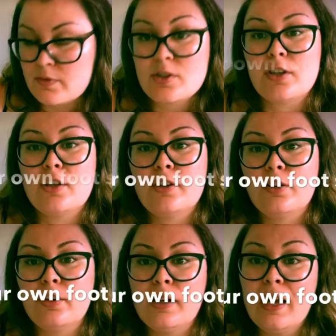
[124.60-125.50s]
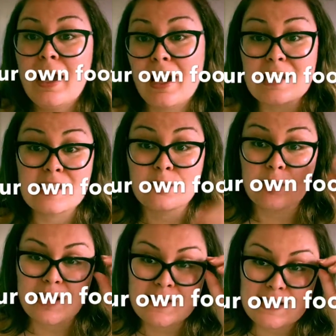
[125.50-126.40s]
So you could add some
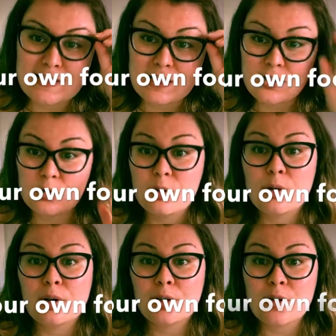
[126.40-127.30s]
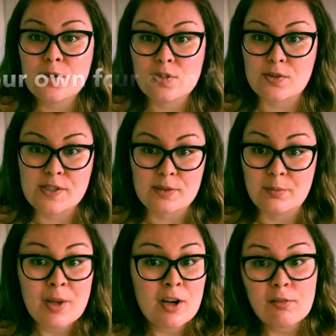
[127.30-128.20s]
nice essential oils or
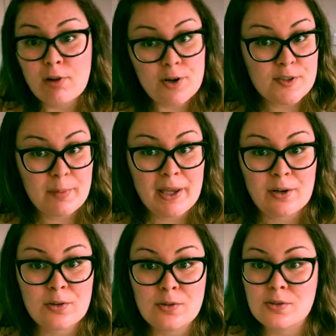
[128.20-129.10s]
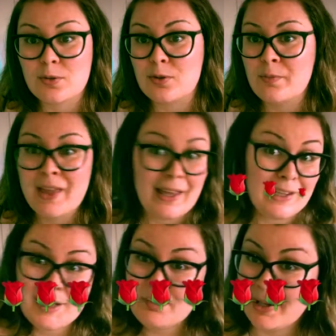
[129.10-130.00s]
some rose petals or
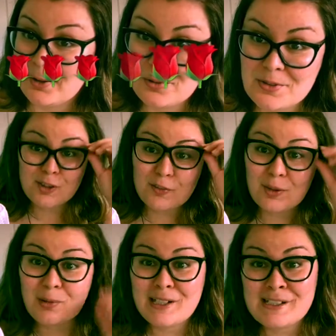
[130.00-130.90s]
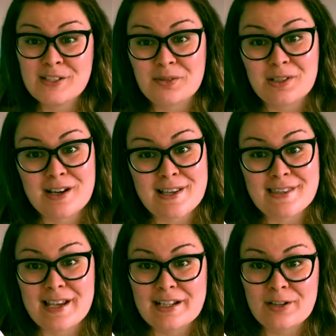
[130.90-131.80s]
any petals. So if you're wanting to do a
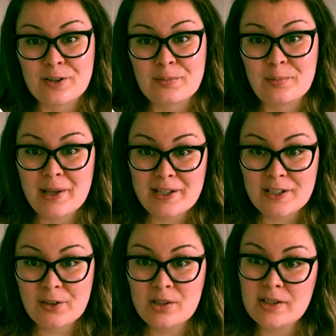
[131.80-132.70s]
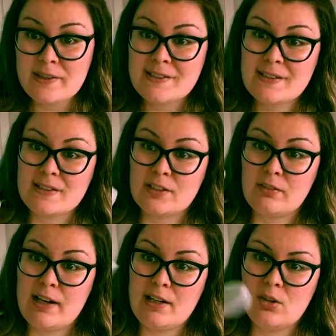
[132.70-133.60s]
nice at-home pedicure, this is a
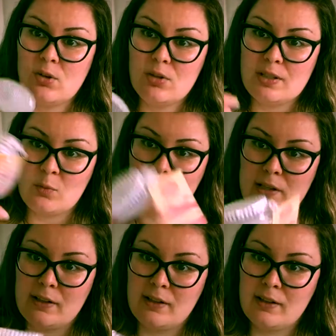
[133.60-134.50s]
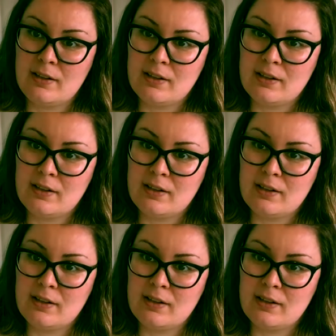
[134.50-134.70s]
great all-in-one.